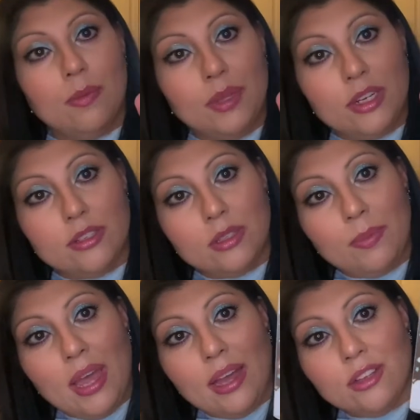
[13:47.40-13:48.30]
Here's the
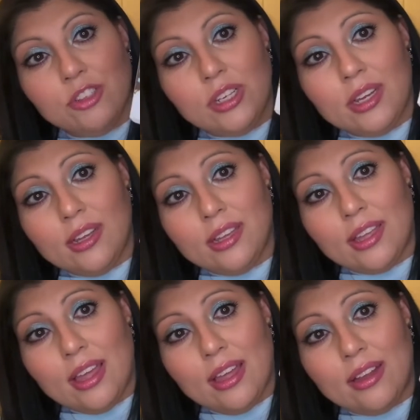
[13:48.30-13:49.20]
packaging
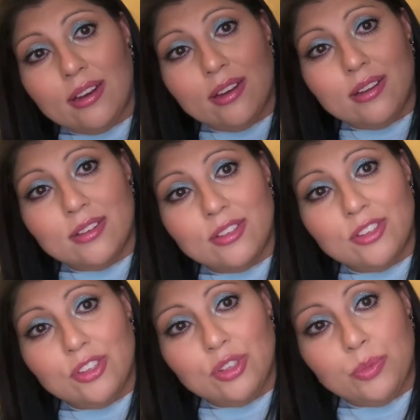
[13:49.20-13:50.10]
again.
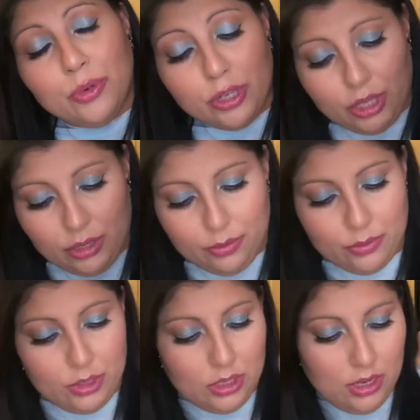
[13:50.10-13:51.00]
Super
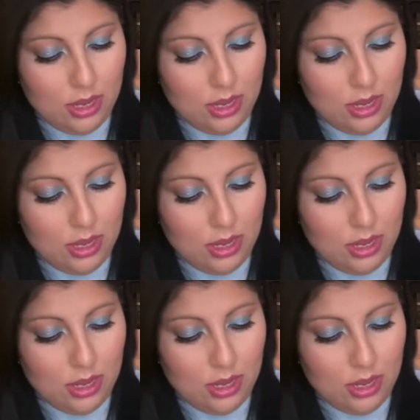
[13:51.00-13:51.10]
cute.